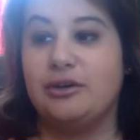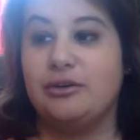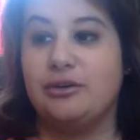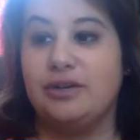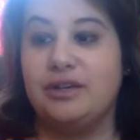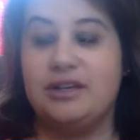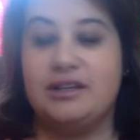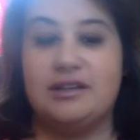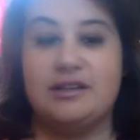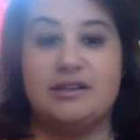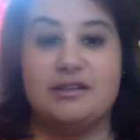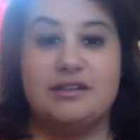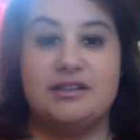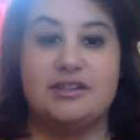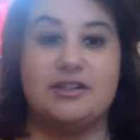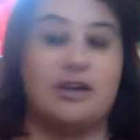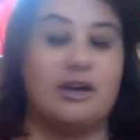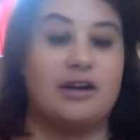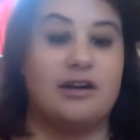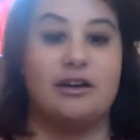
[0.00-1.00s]
he's
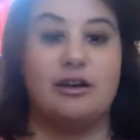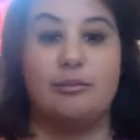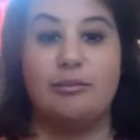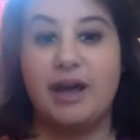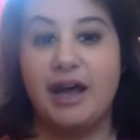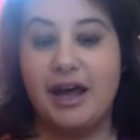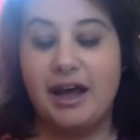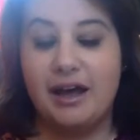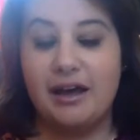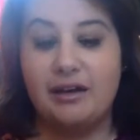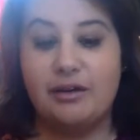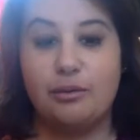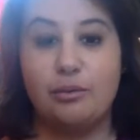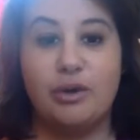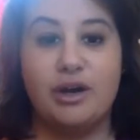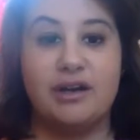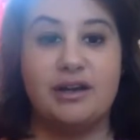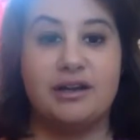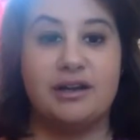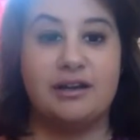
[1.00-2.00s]
not going to come back?
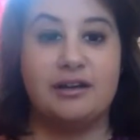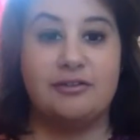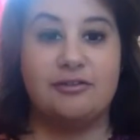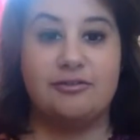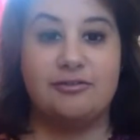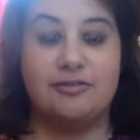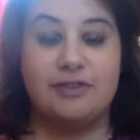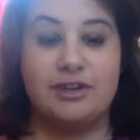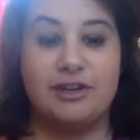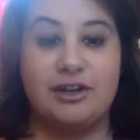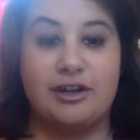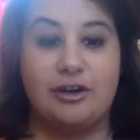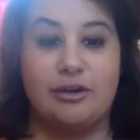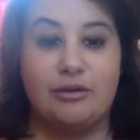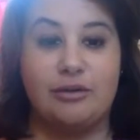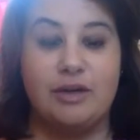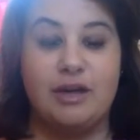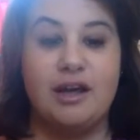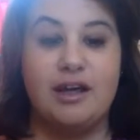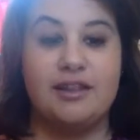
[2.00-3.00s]
What if,
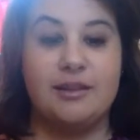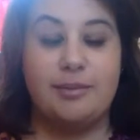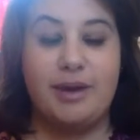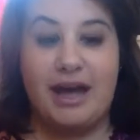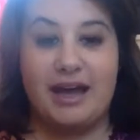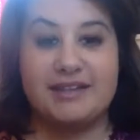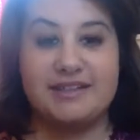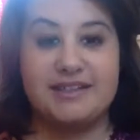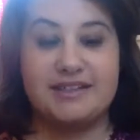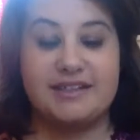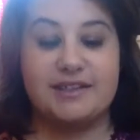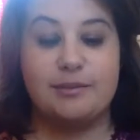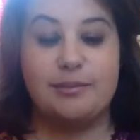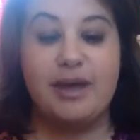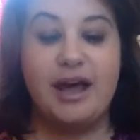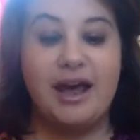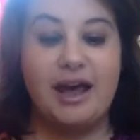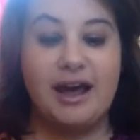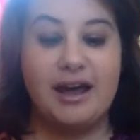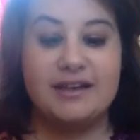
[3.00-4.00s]
the past is in the
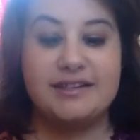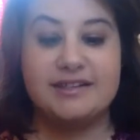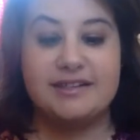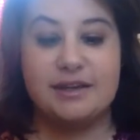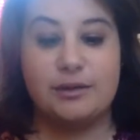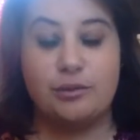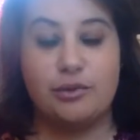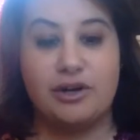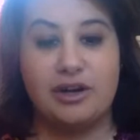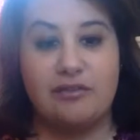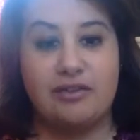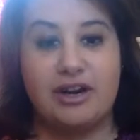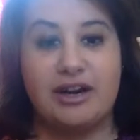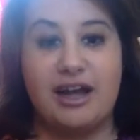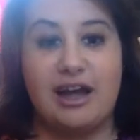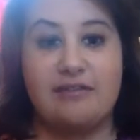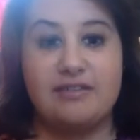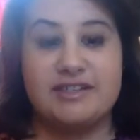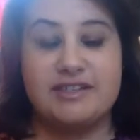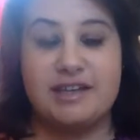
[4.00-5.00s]
past and we're never going to
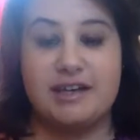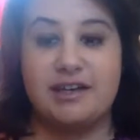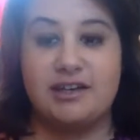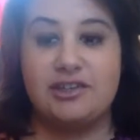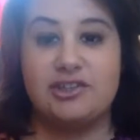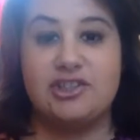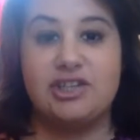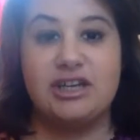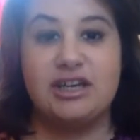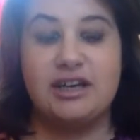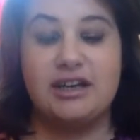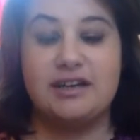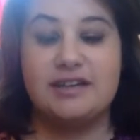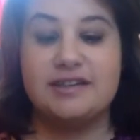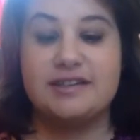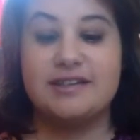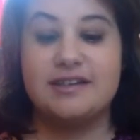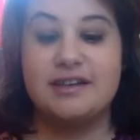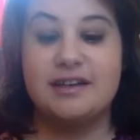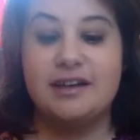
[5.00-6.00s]
have a second
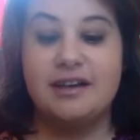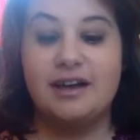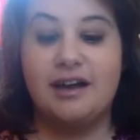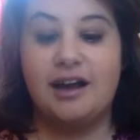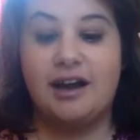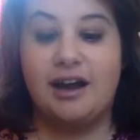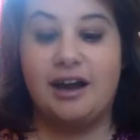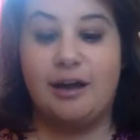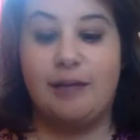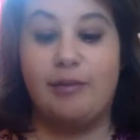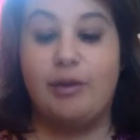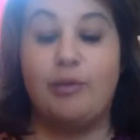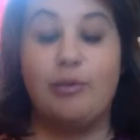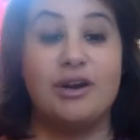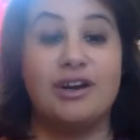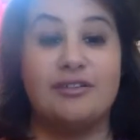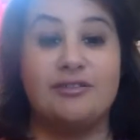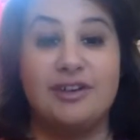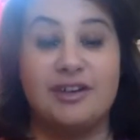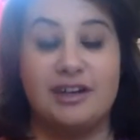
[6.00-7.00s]
chance?
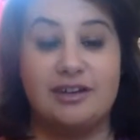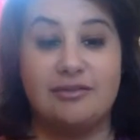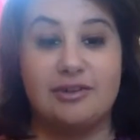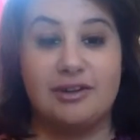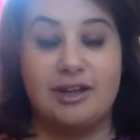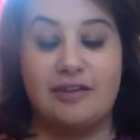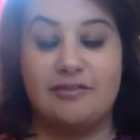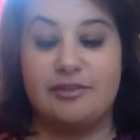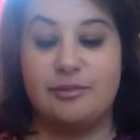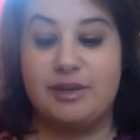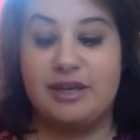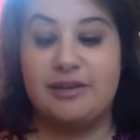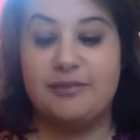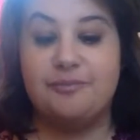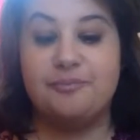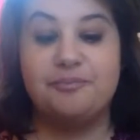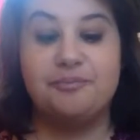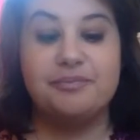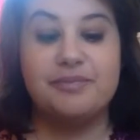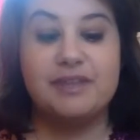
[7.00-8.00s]
What if he never loved me?
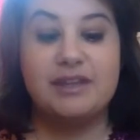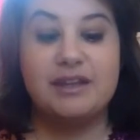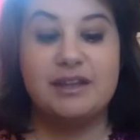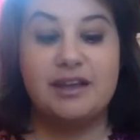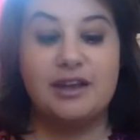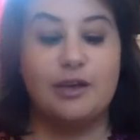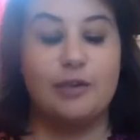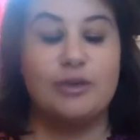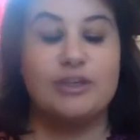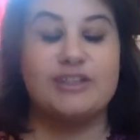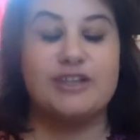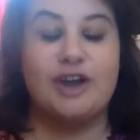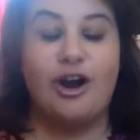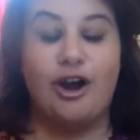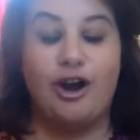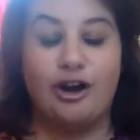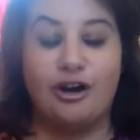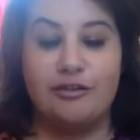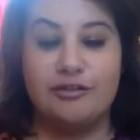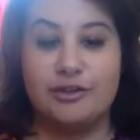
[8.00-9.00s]
It was
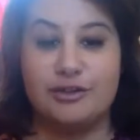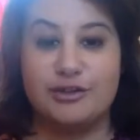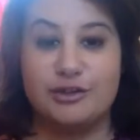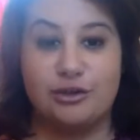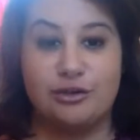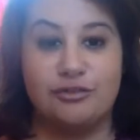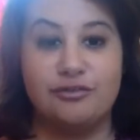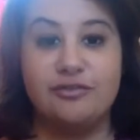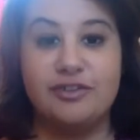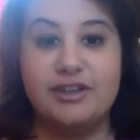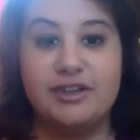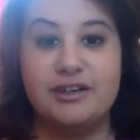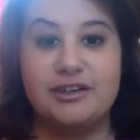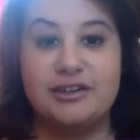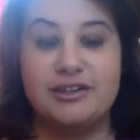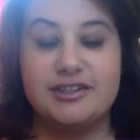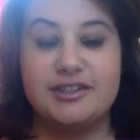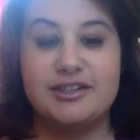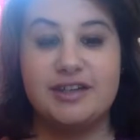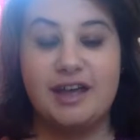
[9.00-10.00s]
all of those old
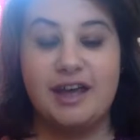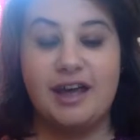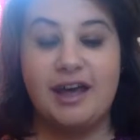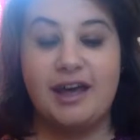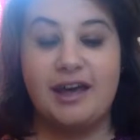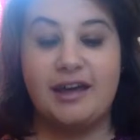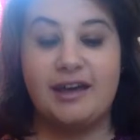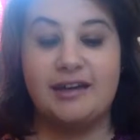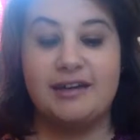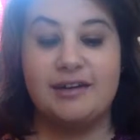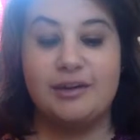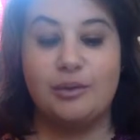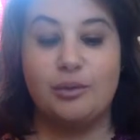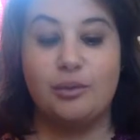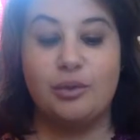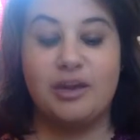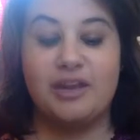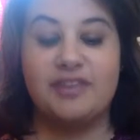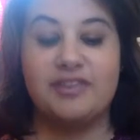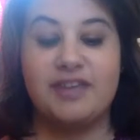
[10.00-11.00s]
fears. And
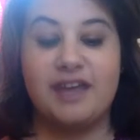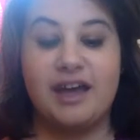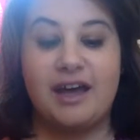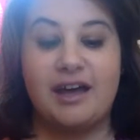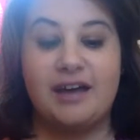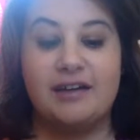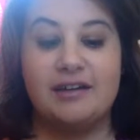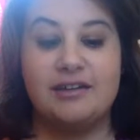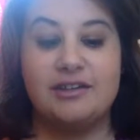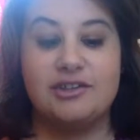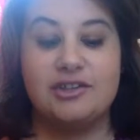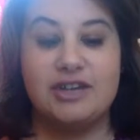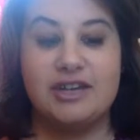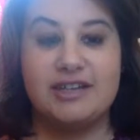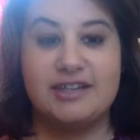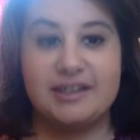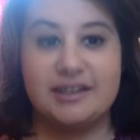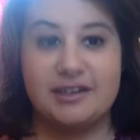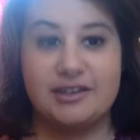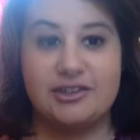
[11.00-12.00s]
what that
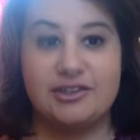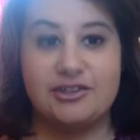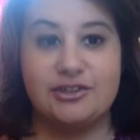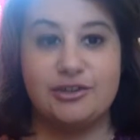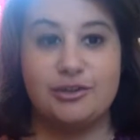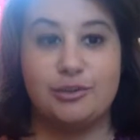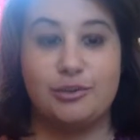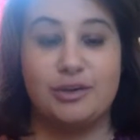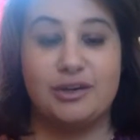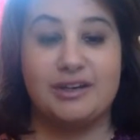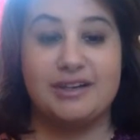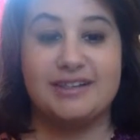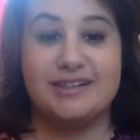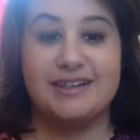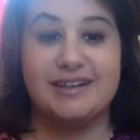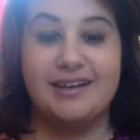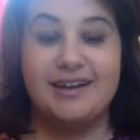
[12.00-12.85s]
translated to was,